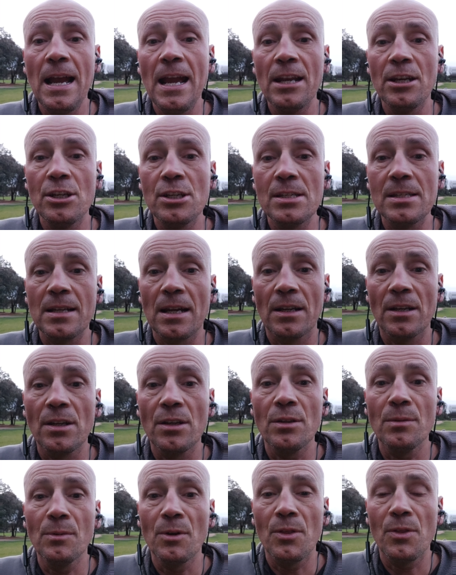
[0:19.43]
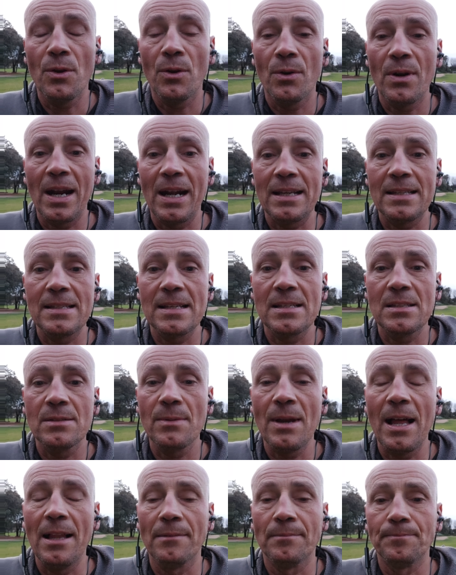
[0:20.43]
and she's got a pneumothorax as
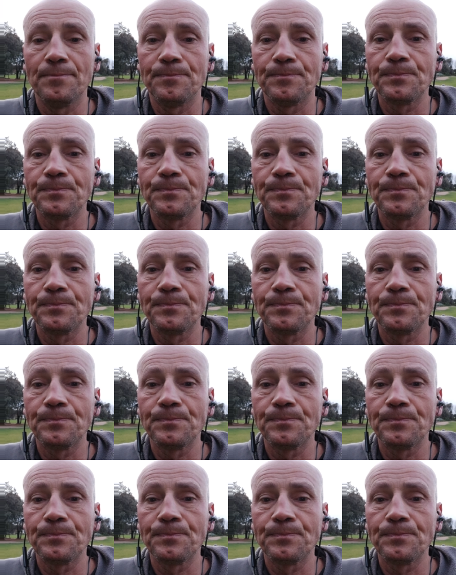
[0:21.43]
well.